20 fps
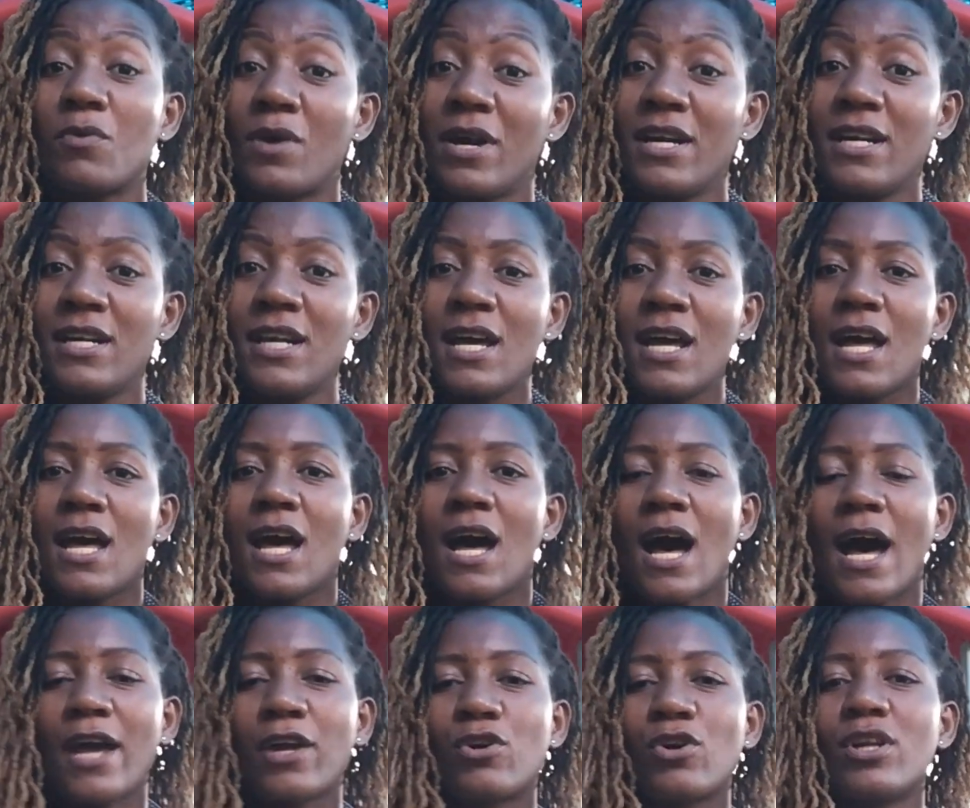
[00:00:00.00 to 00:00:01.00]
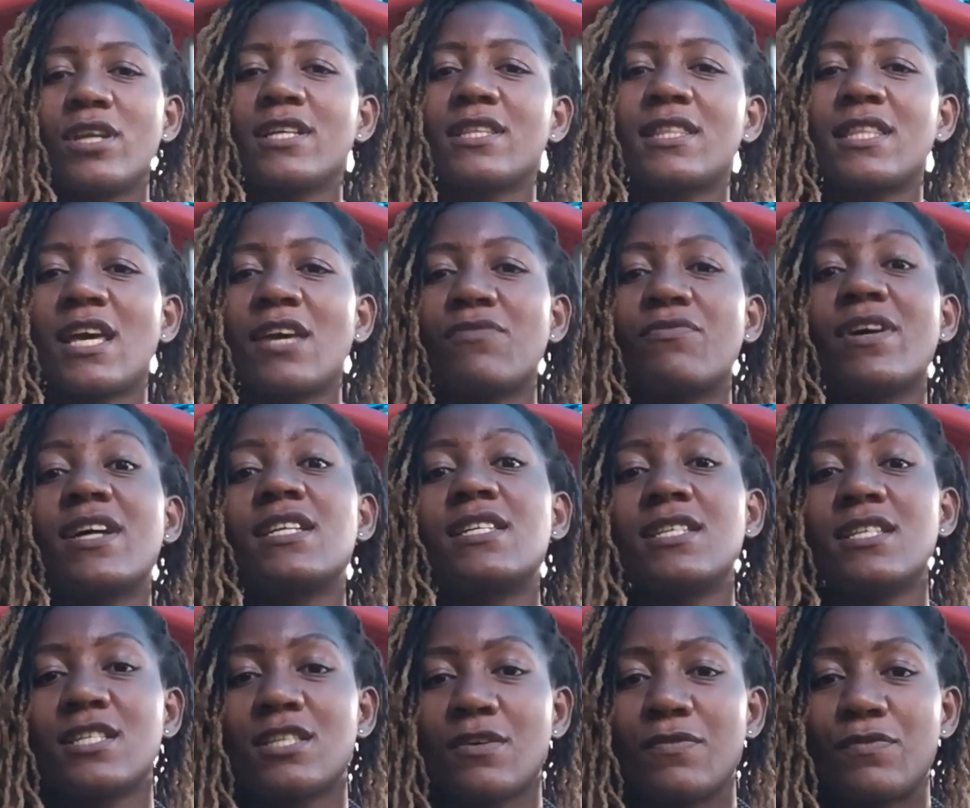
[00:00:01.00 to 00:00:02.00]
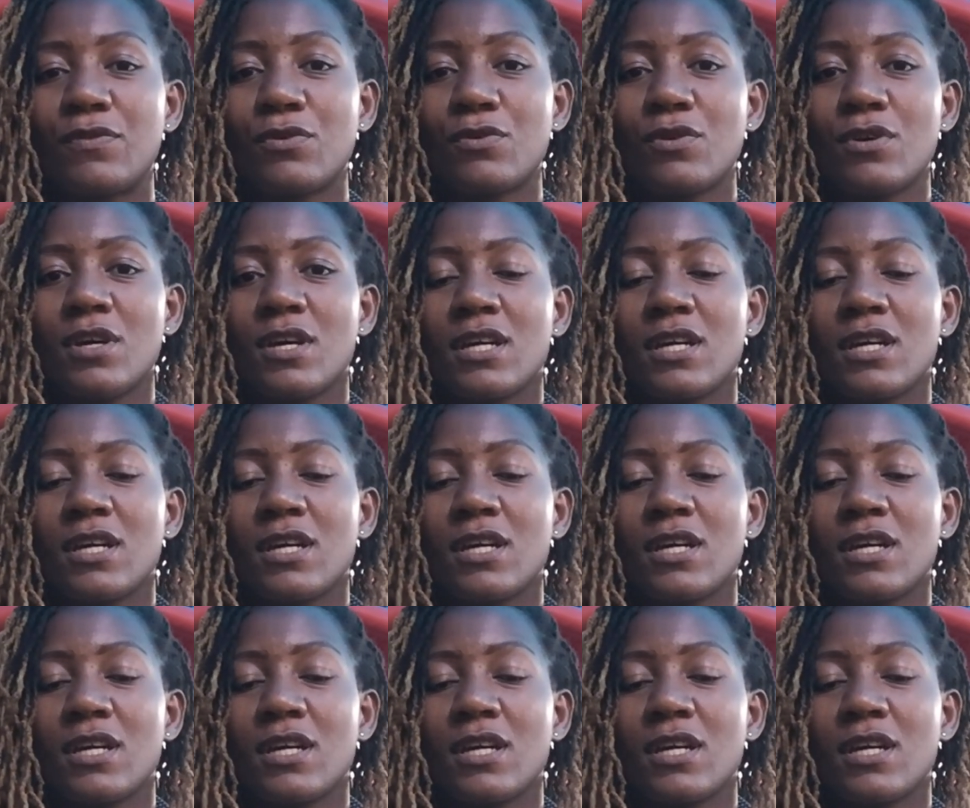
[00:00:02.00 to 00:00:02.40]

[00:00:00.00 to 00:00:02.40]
1, I call it the event interview.